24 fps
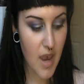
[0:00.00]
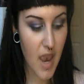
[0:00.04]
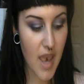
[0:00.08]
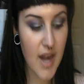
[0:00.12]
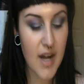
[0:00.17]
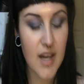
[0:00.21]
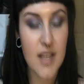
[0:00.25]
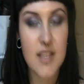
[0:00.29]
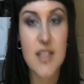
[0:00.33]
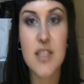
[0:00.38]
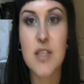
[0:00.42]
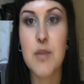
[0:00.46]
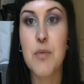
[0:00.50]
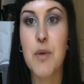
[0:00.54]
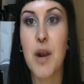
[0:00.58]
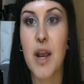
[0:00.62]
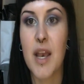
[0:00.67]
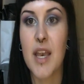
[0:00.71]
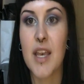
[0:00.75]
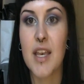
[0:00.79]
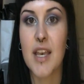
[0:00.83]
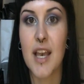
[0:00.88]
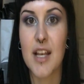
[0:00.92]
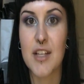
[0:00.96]
and I'll see what I
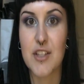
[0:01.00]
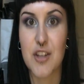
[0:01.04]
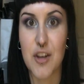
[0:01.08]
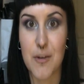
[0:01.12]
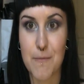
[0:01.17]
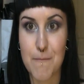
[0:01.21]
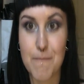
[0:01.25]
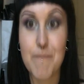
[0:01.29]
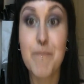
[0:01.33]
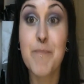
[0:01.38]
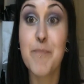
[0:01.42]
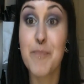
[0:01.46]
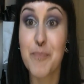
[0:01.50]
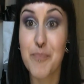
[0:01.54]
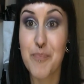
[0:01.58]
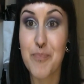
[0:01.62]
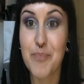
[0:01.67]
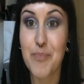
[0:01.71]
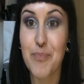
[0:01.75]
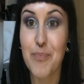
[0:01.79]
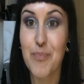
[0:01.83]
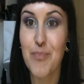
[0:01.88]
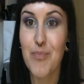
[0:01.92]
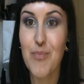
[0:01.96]
can get done.
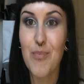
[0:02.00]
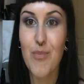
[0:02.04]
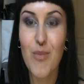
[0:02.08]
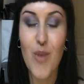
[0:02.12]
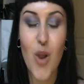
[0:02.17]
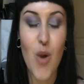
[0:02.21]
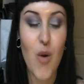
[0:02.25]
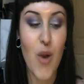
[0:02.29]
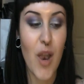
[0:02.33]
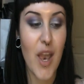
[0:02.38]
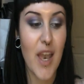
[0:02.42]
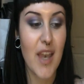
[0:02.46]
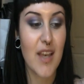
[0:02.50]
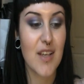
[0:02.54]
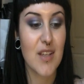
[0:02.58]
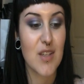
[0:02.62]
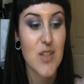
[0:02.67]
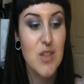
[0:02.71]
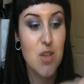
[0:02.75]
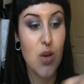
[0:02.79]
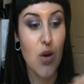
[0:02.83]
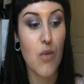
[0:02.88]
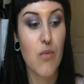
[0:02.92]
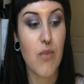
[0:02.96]
Okay,
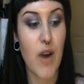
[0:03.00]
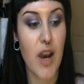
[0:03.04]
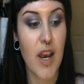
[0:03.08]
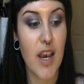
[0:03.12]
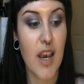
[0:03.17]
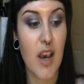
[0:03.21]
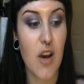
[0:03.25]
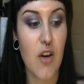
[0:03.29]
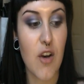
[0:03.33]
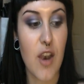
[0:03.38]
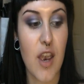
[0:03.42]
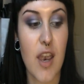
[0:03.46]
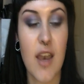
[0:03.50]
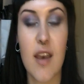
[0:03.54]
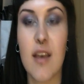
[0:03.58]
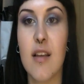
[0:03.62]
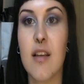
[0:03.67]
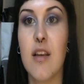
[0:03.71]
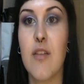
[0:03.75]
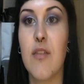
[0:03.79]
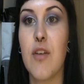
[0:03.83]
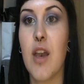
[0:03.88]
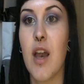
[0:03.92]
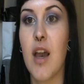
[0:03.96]
so, right, okay,
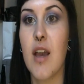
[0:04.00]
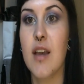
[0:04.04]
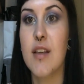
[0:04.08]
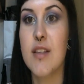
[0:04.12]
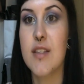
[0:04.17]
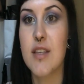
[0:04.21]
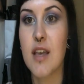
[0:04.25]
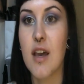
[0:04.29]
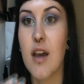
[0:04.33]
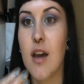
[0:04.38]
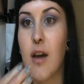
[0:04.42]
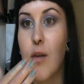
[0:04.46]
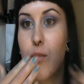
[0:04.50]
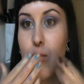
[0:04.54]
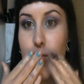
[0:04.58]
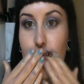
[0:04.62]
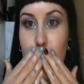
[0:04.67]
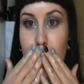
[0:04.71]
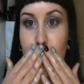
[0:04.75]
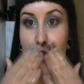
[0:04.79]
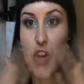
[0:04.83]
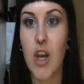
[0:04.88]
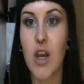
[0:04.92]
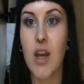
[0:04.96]
love you guys,
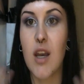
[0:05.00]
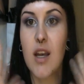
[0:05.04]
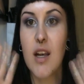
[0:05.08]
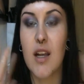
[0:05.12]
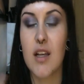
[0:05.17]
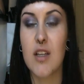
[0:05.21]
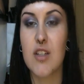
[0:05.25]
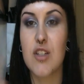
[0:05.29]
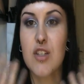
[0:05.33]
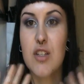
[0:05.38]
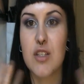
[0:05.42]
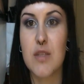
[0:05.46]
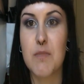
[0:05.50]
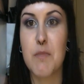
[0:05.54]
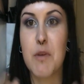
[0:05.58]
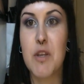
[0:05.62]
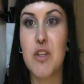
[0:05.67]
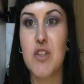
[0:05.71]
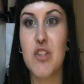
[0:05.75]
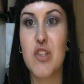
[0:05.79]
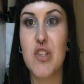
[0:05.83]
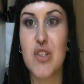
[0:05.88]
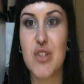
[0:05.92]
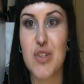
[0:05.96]
mwah, and I shall
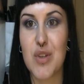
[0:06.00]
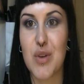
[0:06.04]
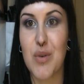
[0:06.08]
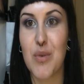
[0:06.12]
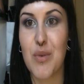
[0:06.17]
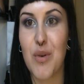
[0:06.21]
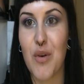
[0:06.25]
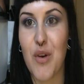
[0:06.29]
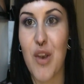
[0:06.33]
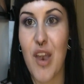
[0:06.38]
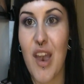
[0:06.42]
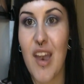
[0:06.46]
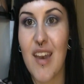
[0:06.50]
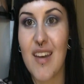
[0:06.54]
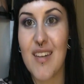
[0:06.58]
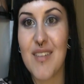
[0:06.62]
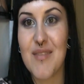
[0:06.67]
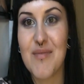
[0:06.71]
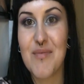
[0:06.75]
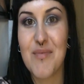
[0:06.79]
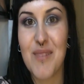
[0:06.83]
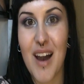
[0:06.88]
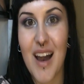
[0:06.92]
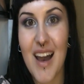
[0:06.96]
speak to you soon, okay,
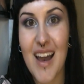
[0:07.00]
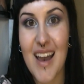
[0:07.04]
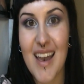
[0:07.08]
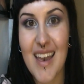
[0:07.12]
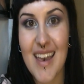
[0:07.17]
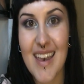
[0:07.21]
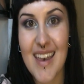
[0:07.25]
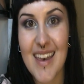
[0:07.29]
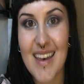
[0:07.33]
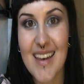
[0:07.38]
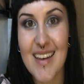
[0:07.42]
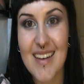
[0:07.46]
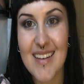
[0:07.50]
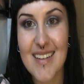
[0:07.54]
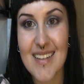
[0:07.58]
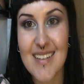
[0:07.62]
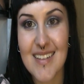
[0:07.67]
bye.